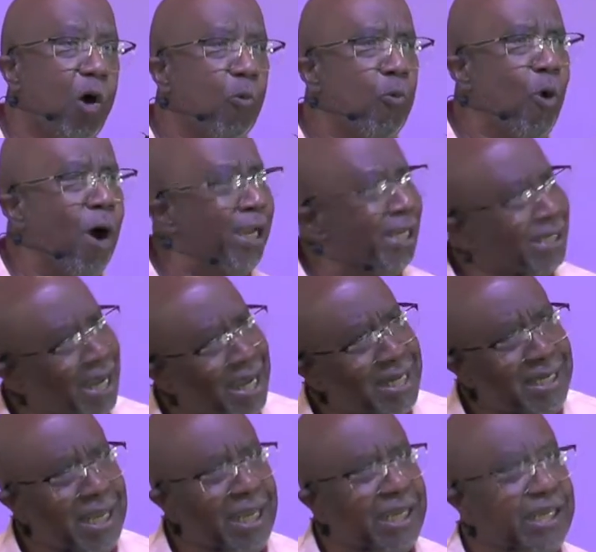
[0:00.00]
What did
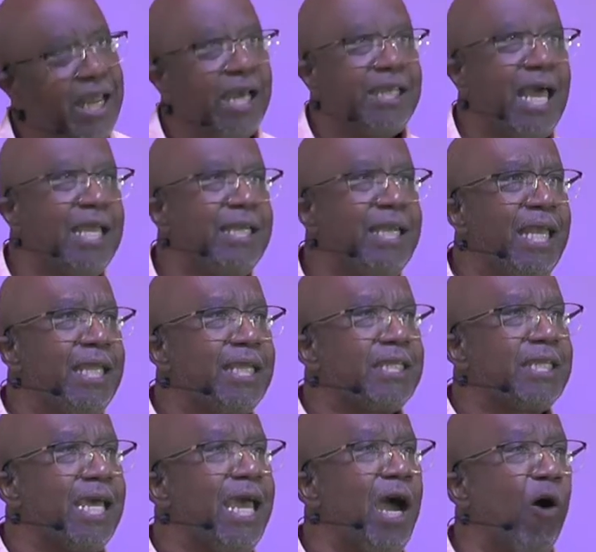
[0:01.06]
they need? They
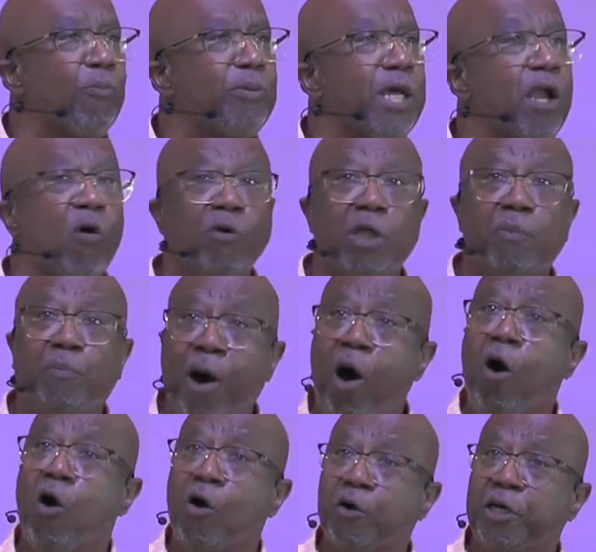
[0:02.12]
needed the help that only
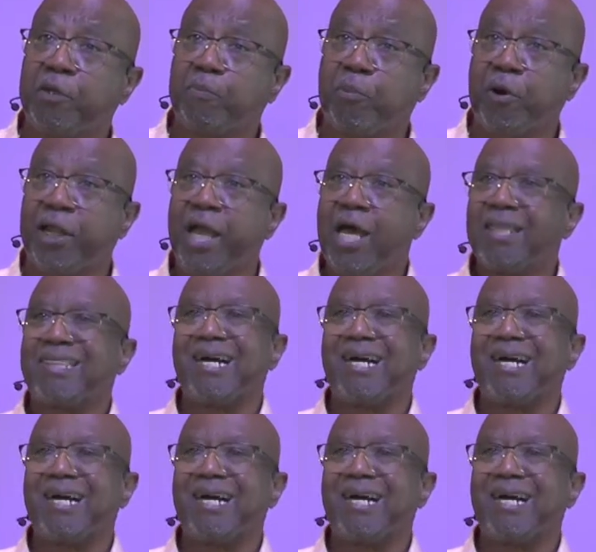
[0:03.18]
Paul could bring